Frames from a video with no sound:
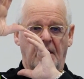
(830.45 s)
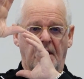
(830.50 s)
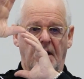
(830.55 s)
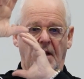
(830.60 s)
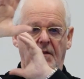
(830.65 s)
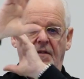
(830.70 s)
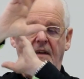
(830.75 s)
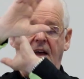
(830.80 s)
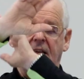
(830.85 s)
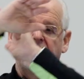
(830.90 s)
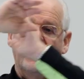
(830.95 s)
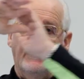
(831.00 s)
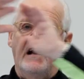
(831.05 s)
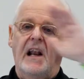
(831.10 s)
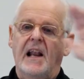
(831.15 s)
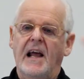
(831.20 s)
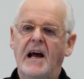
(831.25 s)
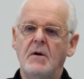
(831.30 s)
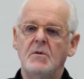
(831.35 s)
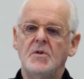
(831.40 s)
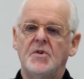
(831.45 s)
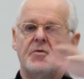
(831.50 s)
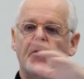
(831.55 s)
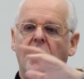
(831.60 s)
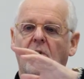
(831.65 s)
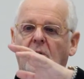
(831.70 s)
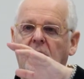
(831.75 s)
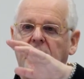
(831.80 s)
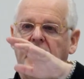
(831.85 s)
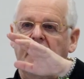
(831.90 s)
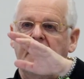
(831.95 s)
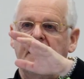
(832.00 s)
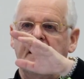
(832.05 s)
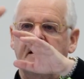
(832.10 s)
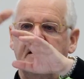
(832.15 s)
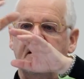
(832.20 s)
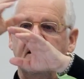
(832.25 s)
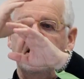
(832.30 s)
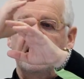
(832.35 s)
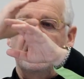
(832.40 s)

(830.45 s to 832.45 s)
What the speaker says: And then the clouds rolled in, and